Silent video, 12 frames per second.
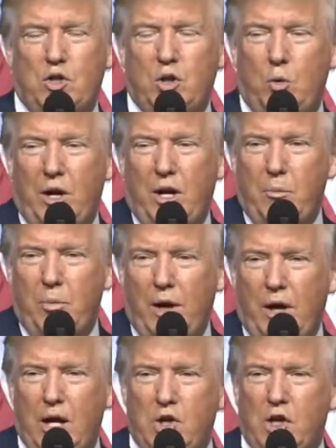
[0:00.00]
so we can
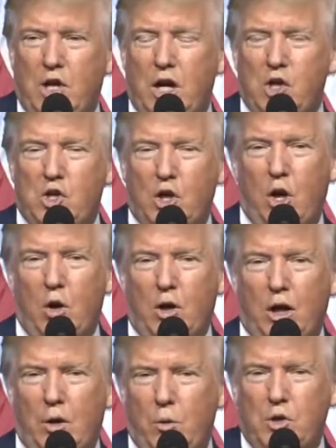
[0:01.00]
bring education locally,